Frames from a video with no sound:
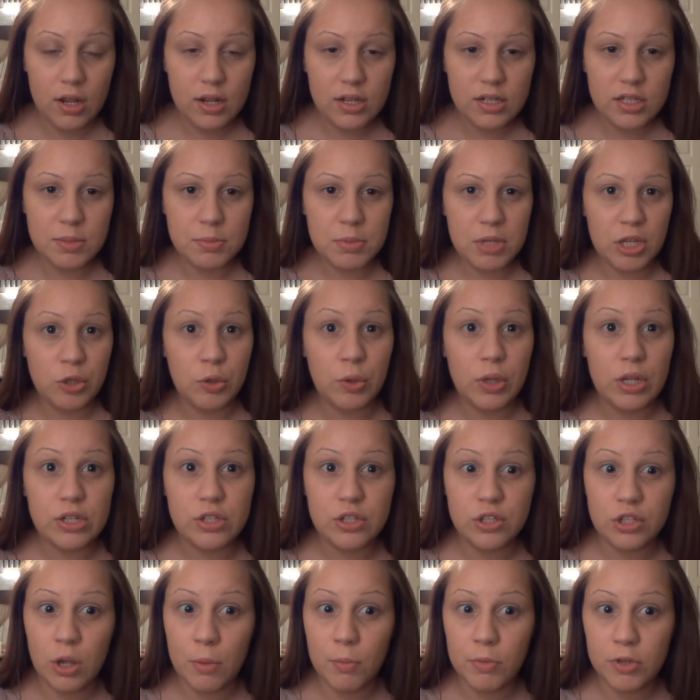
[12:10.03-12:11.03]
seems like you get
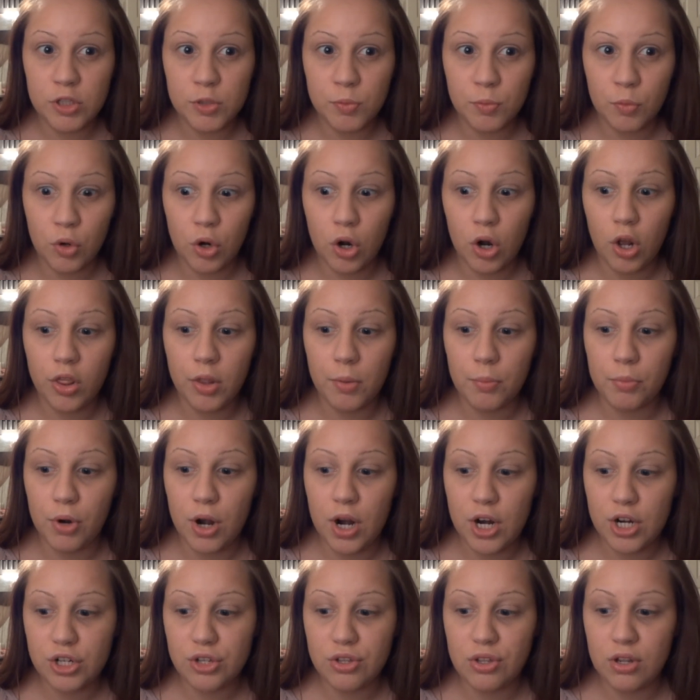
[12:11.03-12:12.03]
so much more on the
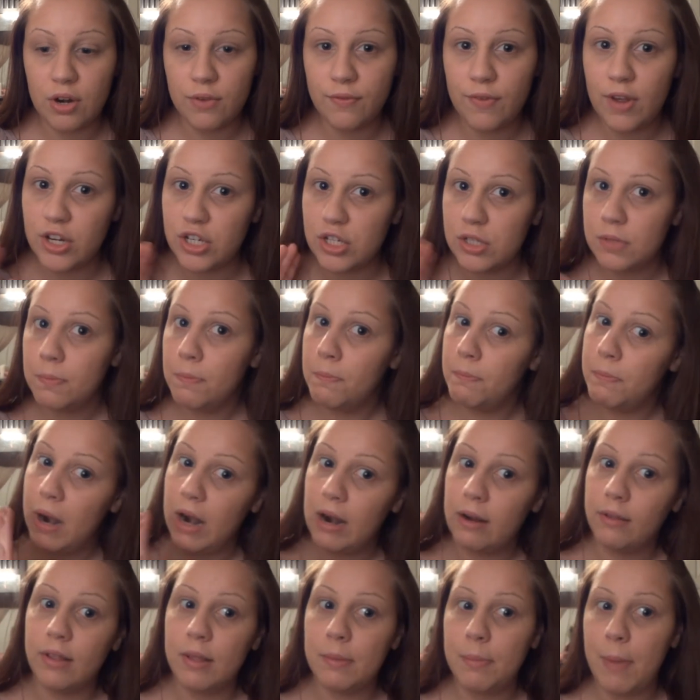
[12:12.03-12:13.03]
brush than if I just
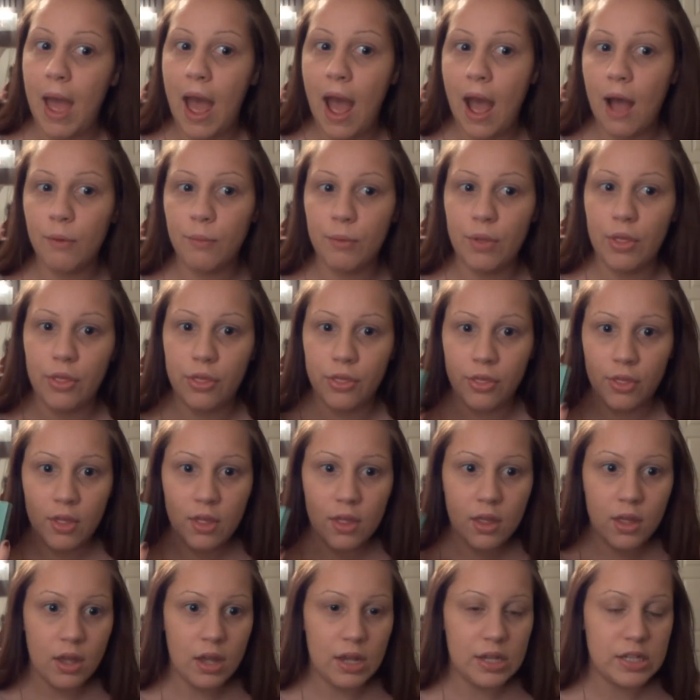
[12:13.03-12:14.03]
barely pat with
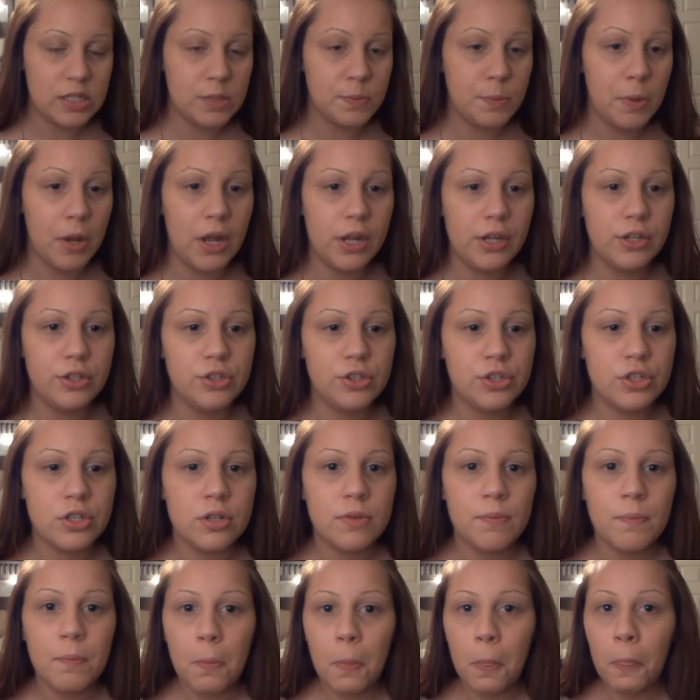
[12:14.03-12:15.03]
a sponge.
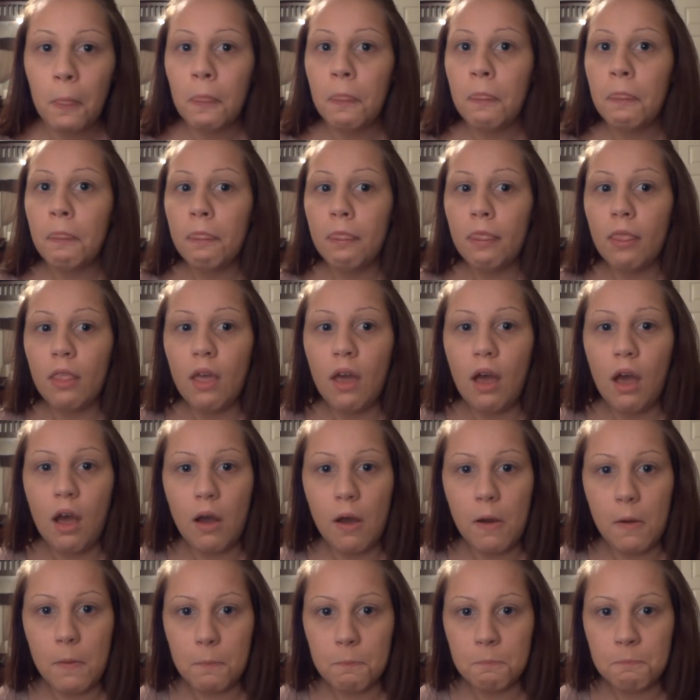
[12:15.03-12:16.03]

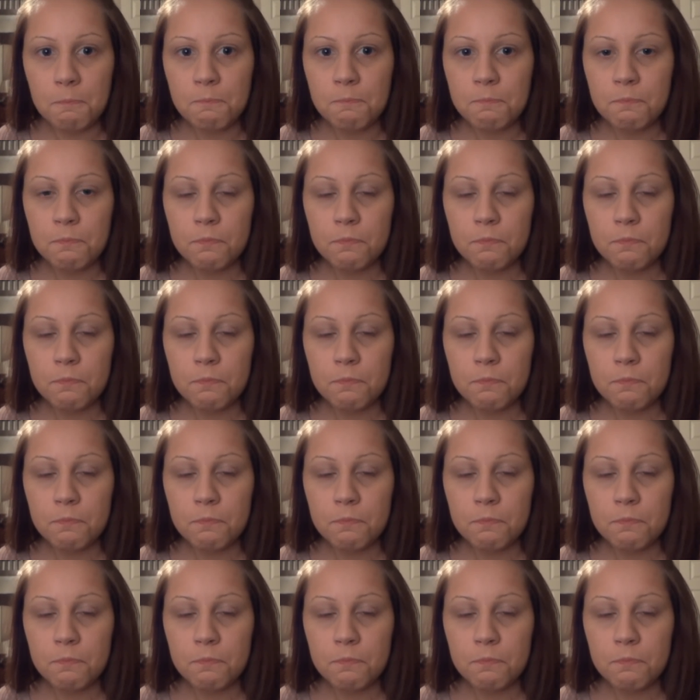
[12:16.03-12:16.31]
And